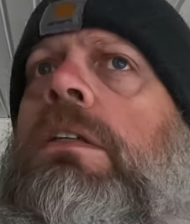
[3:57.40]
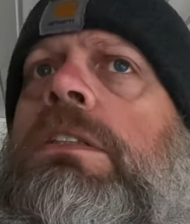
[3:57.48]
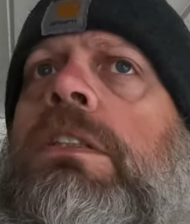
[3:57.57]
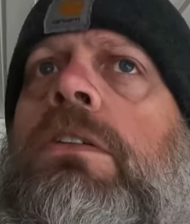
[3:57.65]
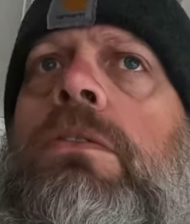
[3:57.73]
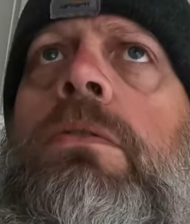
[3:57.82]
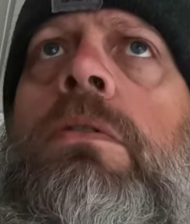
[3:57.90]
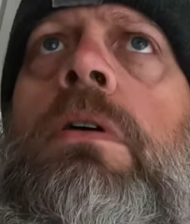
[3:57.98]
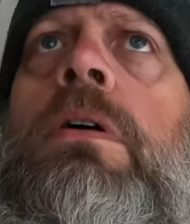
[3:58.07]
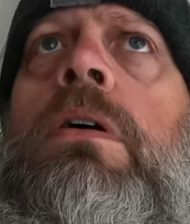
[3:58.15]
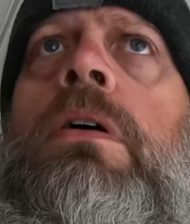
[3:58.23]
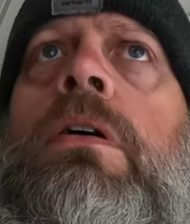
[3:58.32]
So,
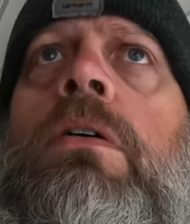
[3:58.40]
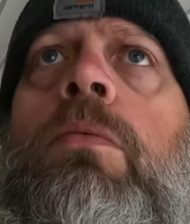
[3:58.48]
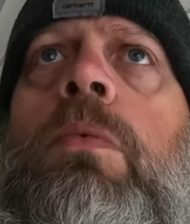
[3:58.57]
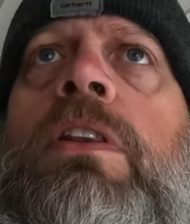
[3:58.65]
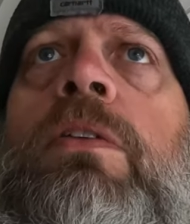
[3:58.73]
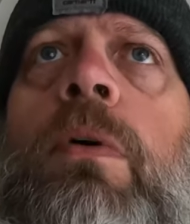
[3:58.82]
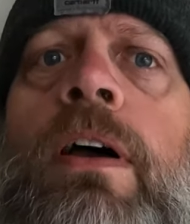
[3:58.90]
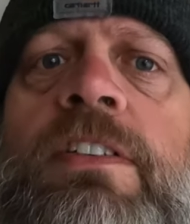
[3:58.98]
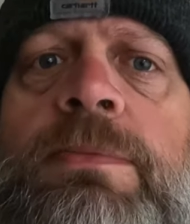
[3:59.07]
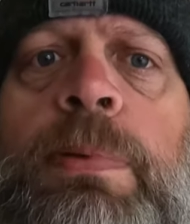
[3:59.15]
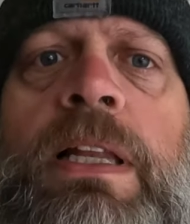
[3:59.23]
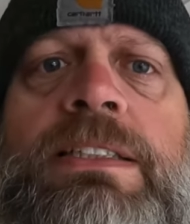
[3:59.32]
with the
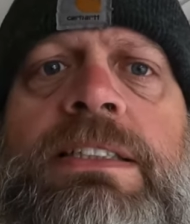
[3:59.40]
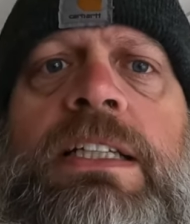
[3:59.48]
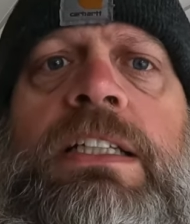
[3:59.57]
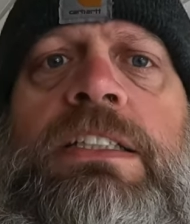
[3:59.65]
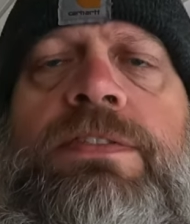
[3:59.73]
wife's blessing,